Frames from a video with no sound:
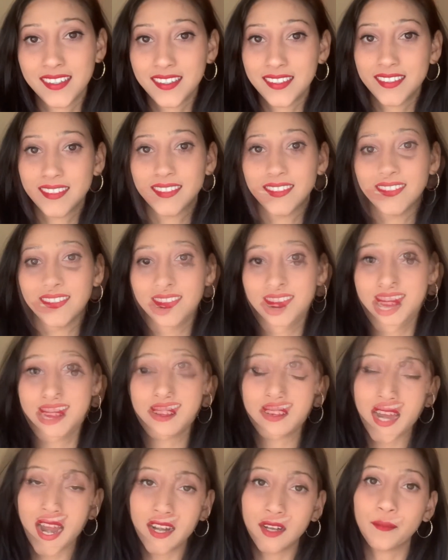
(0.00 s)
Before I
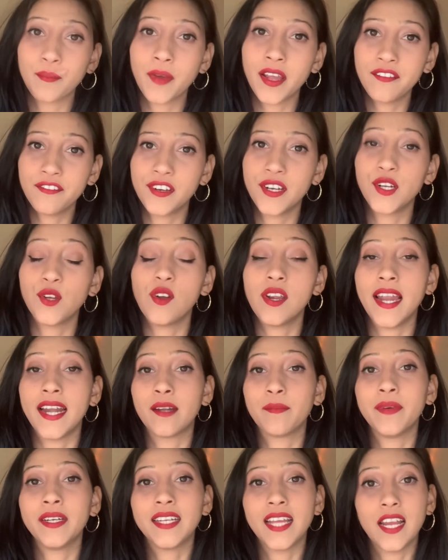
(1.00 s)
start my video, let me tell